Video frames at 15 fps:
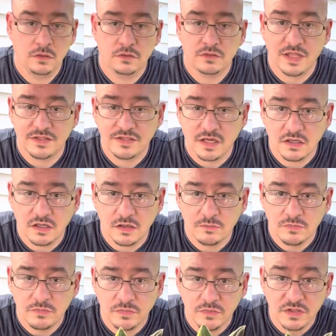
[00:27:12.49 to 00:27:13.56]
That's how come
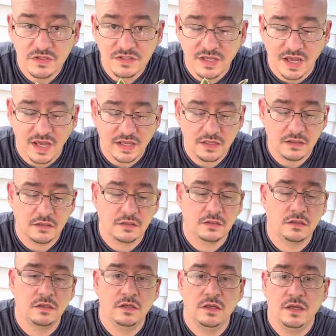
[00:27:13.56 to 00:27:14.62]
this guy
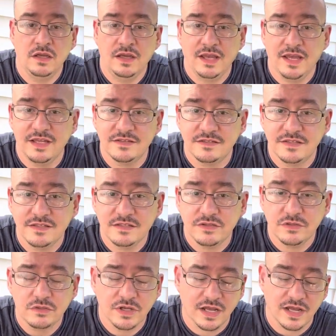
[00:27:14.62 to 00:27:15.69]
has these
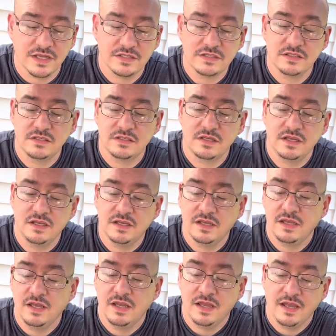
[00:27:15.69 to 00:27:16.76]
little guys
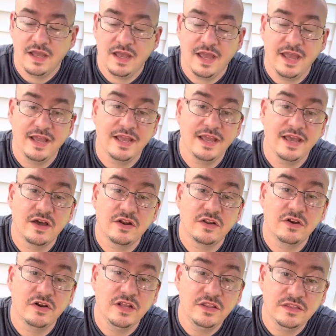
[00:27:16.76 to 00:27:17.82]
hanging out
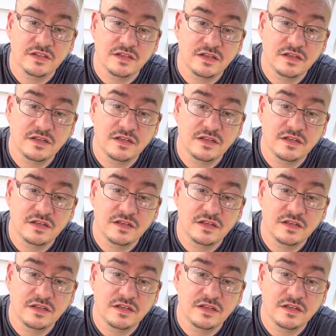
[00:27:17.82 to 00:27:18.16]
underneath it